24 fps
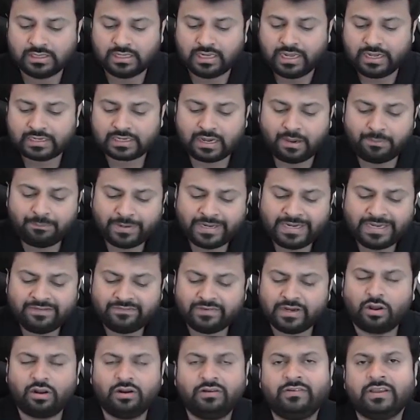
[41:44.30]
Company
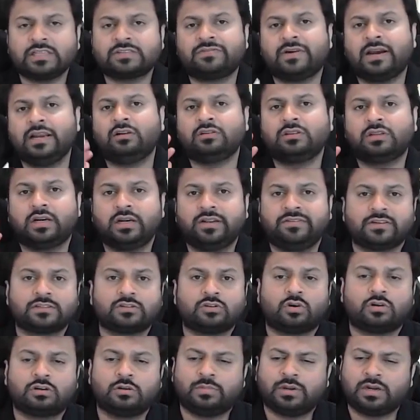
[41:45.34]
will always file on 31st
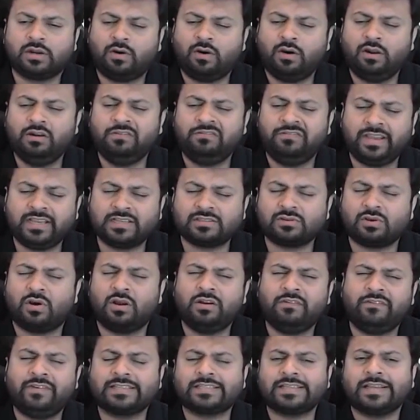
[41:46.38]
October. Always,
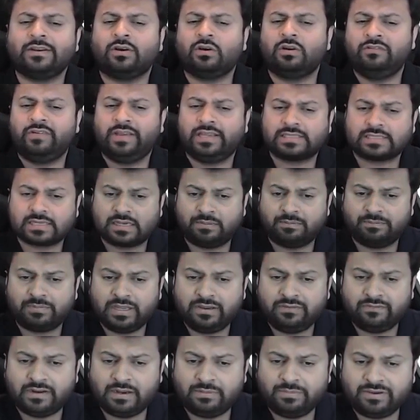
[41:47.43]
always and always
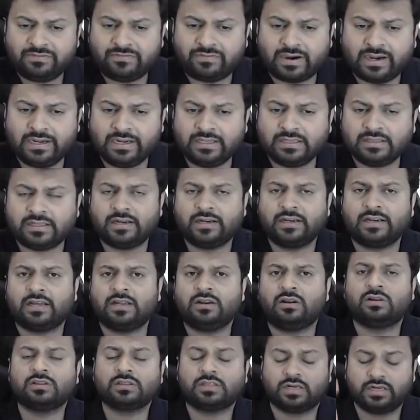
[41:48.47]
company will be filing the return
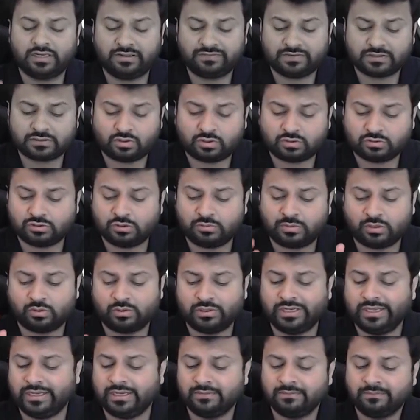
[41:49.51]
on 31st October
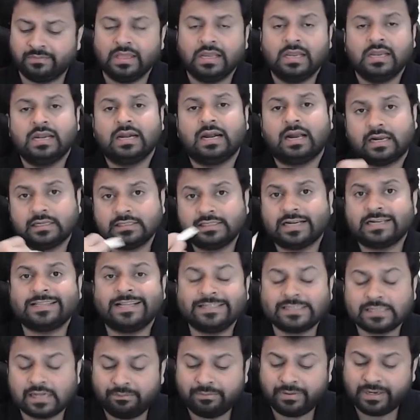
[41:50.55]
only. Other
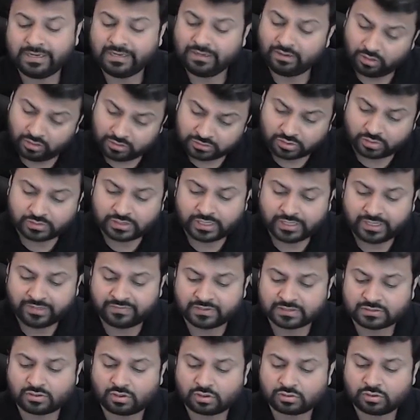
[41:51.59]
than company, also
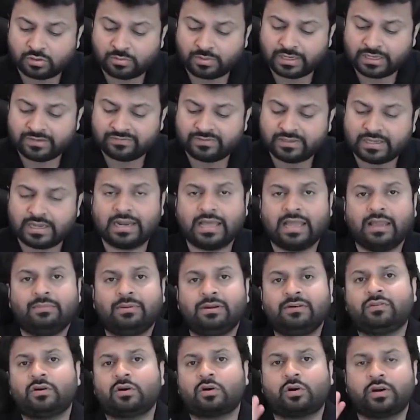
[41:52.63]
31st October if they are
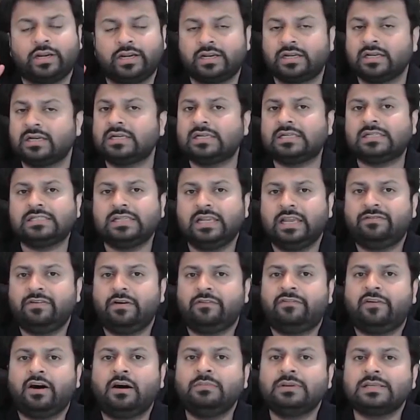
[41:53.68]
liable for audit. If a
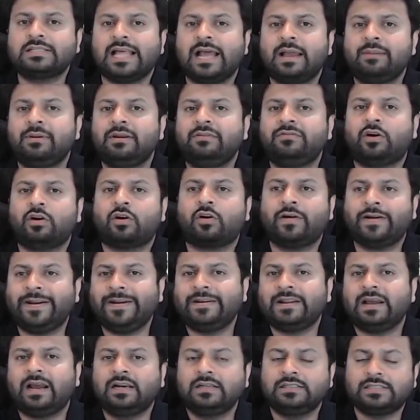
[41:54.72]
firm is liable for
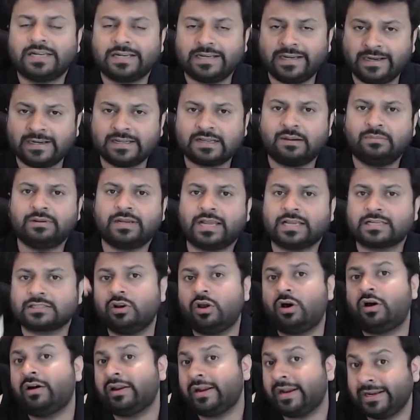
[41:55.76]
audit under income tax
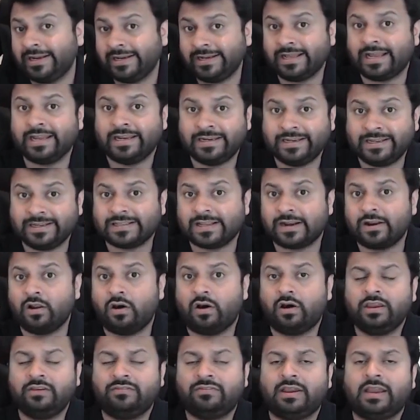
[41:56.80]
law or any other
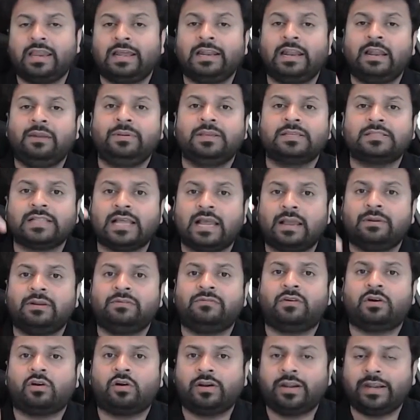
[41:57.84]
law, if a LLP is liable
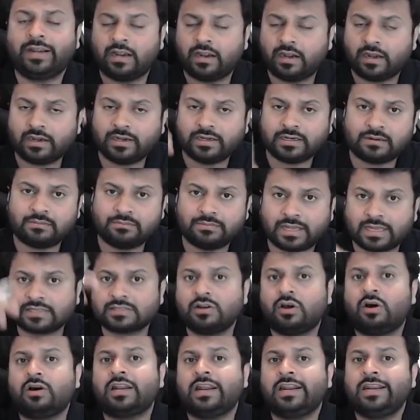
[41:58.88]
for audit under income tax
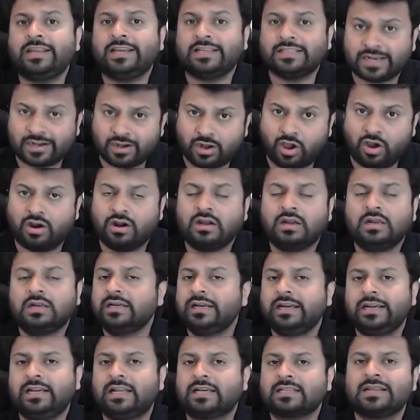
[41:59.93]
law or any other law,
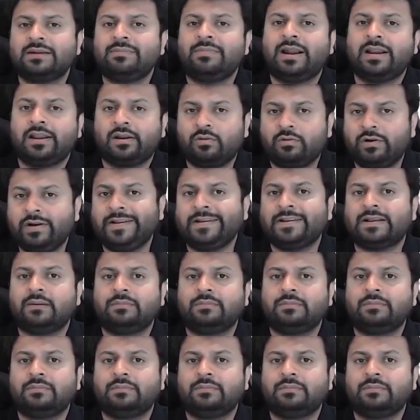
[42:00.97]
it doesn't matter, only income